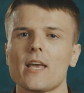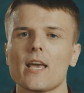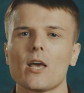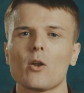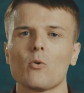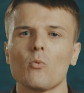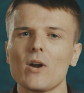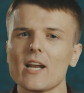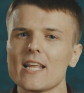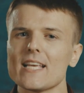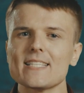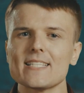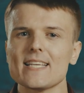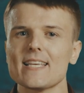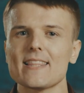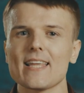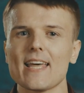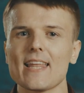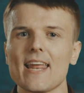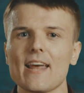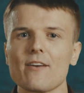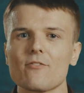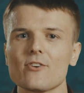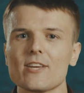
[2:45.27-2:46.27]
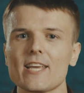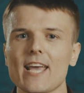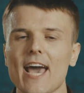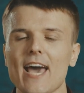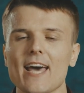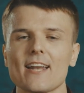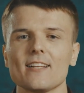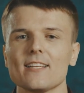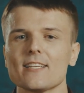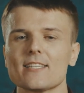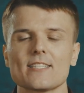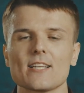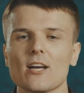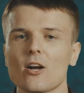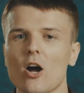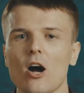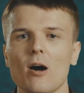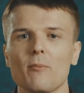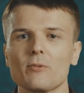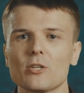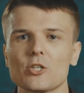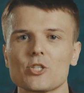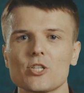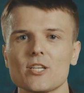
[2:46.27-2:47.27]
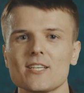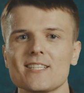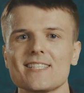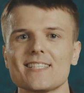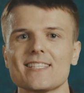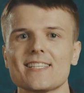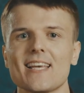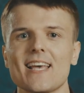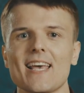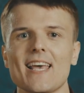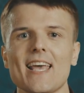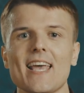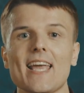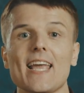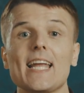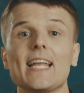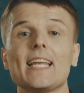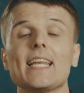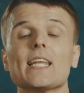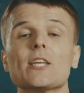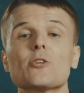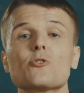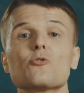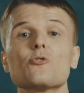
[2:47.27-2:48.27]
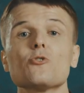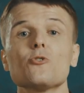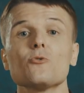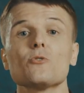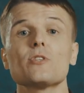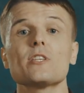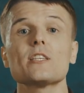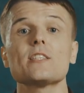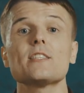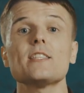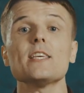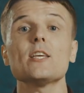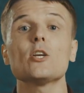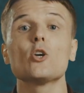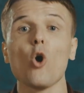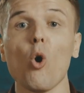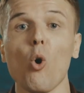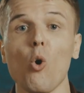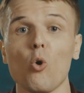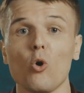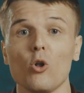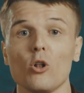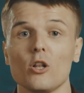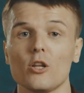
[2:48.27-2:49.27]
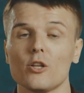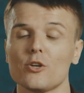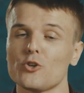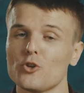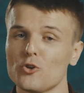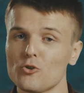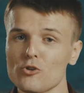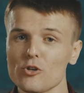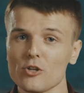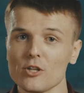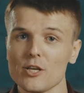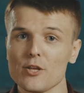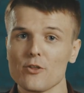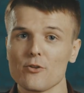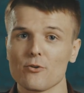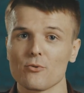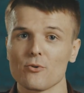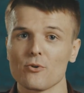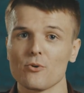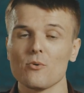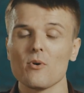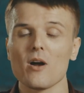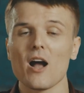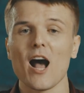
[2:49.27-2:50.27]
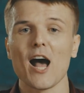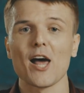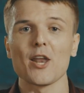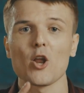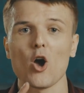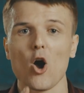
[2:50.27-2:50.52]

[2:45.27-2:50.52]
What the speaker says: And what is it that every catalyst accomplishes? It introduces the goal, usually through an